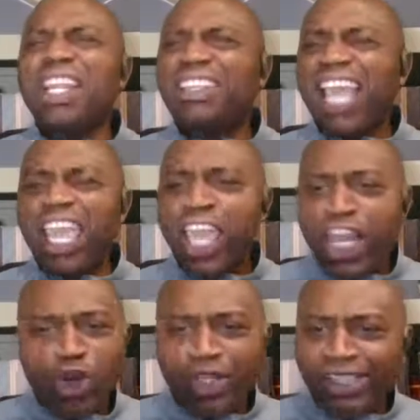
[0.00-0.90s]
anything,
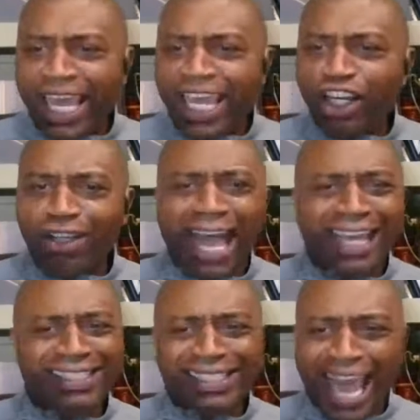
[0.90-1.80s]
you can say he looked
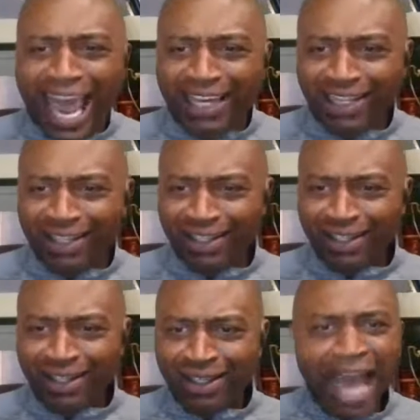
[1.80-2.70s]
like his dad.
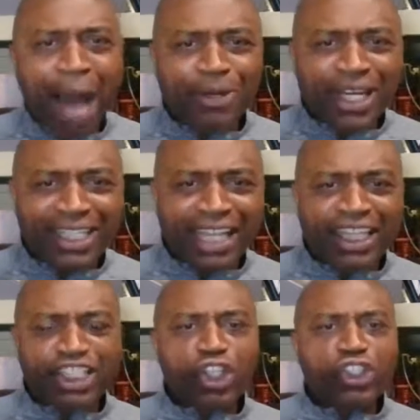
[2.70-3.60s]
I'm
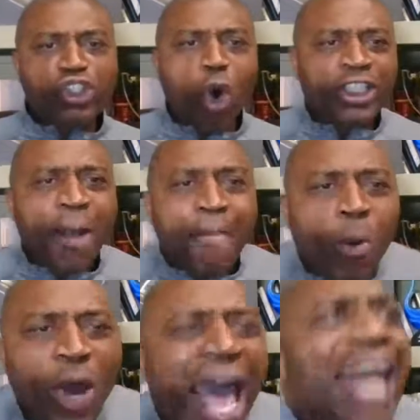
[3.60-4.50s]
connected to the source.
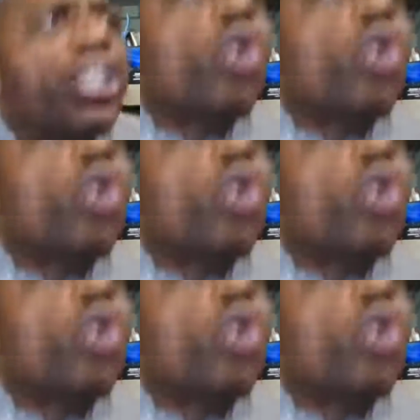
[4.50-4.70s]
What I